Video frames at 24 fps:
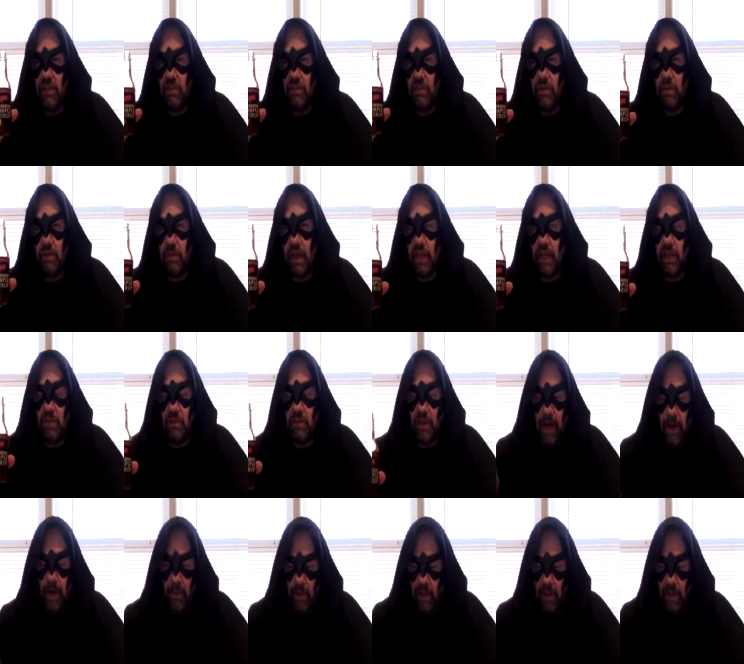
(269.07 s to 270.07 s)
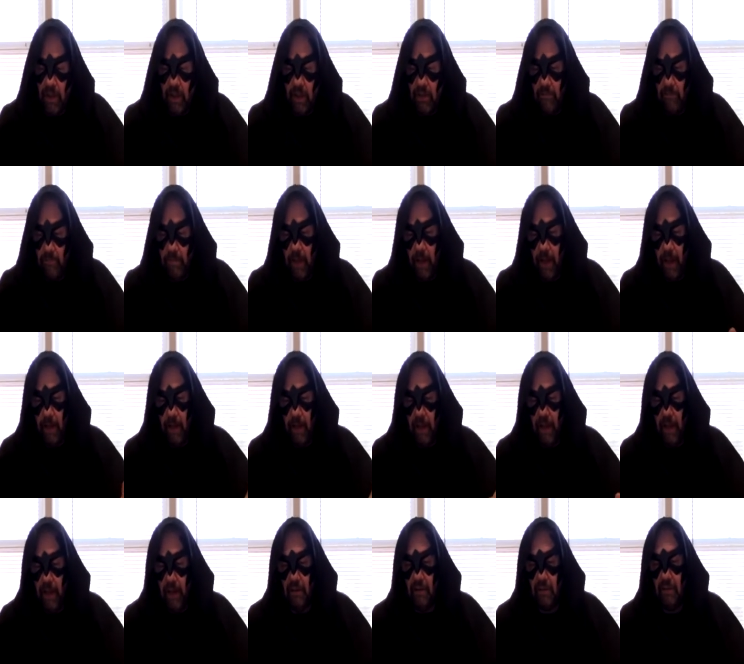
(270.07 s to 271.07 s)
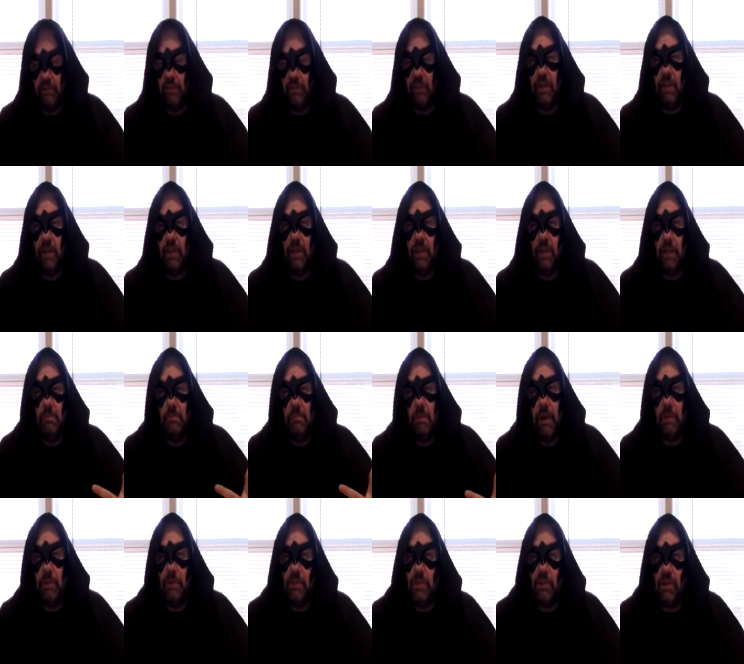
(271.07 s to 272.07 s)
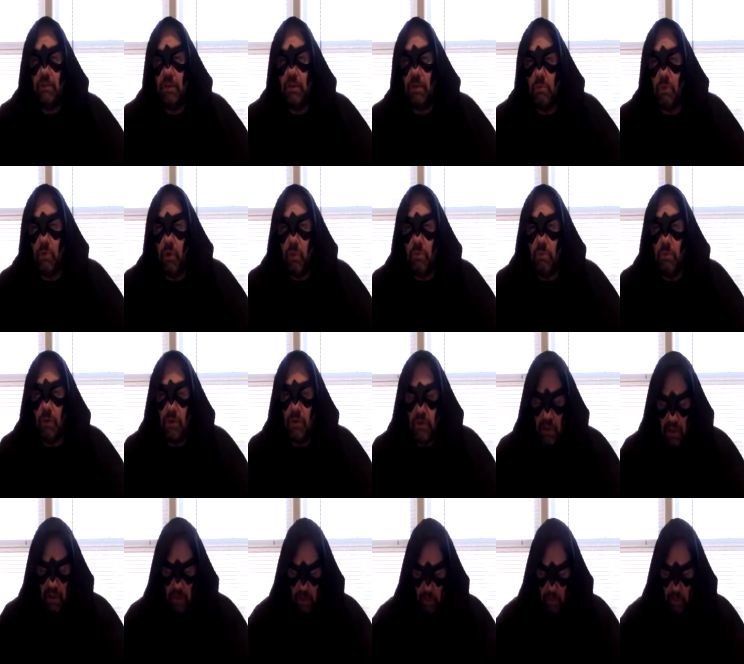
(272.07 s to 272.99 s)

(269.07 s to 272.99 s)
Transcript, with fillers: So when I do that one, I'll have probably something more approaching a